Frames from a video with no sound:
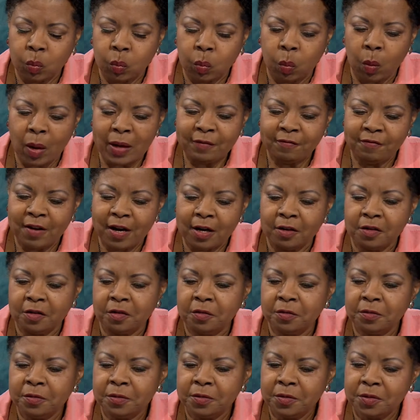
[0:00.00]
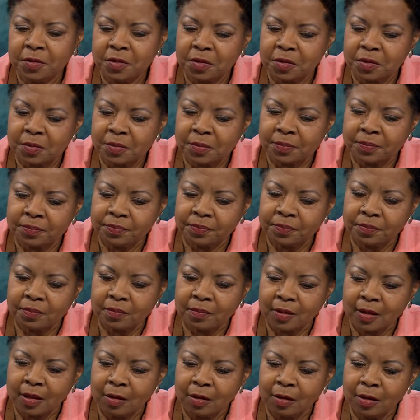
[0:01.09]
What values
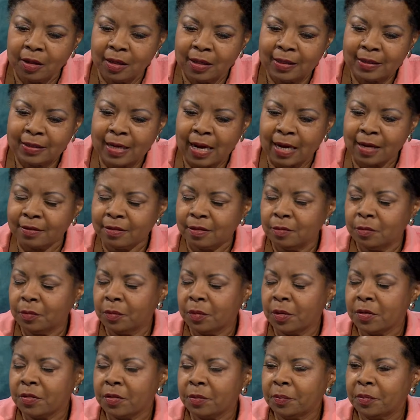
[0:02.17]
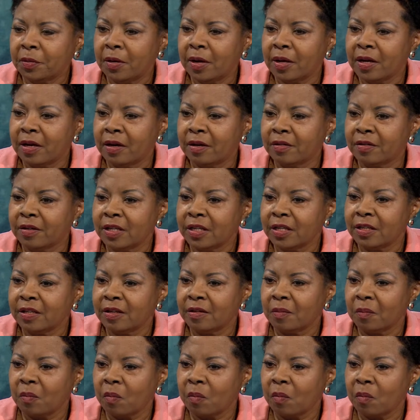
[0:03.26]
got were the priority?